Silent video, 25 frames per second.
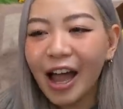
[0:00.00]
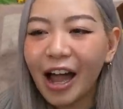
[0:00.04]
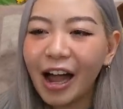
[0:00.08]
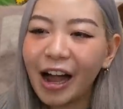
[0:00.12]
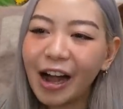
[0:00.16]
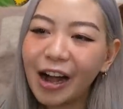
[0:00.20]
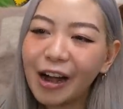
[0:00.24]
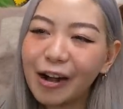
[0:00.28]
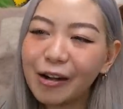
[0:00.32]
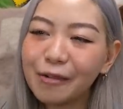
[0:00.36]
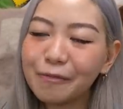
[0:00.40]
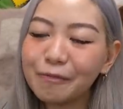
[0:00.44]

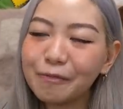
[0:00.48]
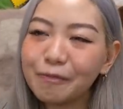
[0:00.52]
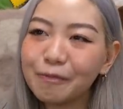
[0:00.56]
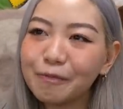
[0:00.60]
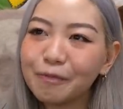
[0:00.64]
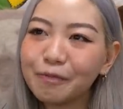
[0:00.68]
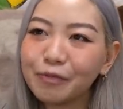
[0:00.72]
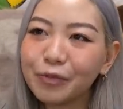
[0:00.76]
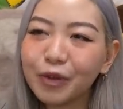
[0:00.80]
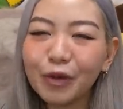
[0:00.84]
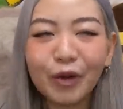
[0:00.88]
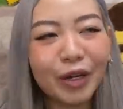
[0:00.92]

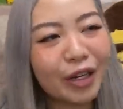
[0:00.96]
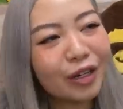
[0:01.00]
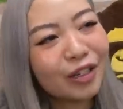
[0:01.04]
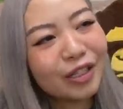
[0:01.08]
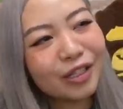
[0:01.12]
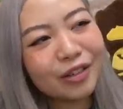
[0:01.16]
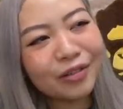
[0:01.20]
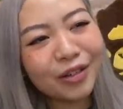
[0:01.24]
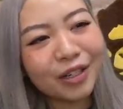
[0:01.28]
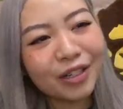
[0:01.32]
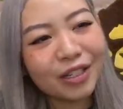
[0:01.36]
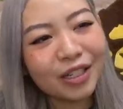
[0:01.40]
Um, what
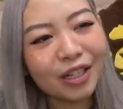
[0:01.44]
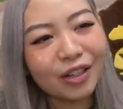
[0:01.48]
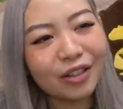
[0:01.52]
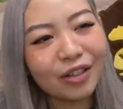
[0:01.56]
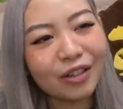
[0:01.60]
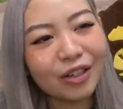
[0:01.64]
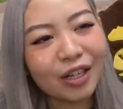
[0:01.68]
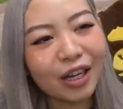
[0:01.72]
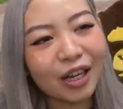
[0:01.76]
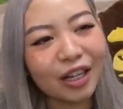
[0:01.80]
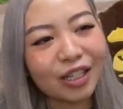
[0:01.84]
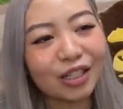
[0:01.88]
else do I want to tell
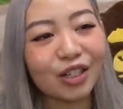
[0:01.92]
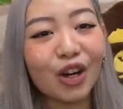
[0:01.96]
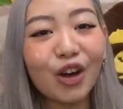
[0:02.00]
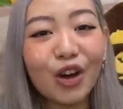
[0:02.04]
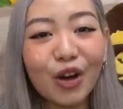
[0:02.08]
you guys?